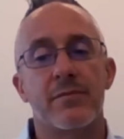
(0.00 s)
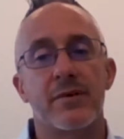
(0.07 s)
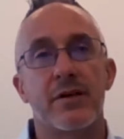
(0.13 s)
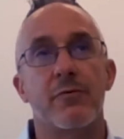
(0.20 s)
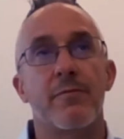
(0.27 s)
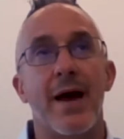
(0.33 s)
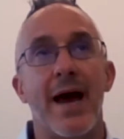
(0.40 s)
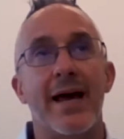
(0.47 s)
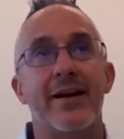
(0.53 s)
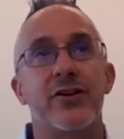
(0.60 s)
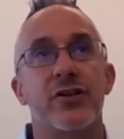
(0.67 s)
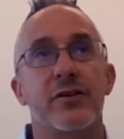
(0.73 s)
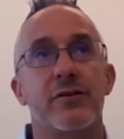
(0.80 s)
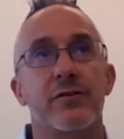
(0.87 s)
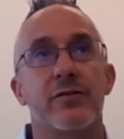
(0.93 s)

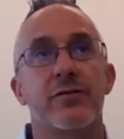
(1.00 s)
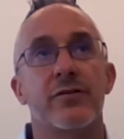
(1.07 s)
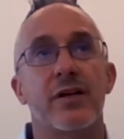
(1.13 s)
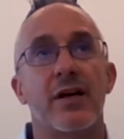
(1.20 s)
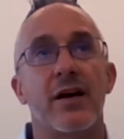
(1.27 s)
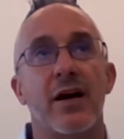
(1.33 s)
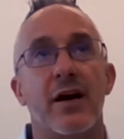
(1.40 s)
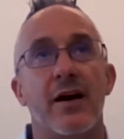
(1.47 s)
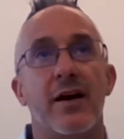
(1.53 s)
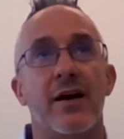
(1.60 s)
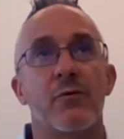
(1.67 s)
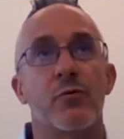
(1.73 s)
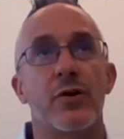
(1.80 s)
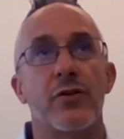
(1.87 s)
manages and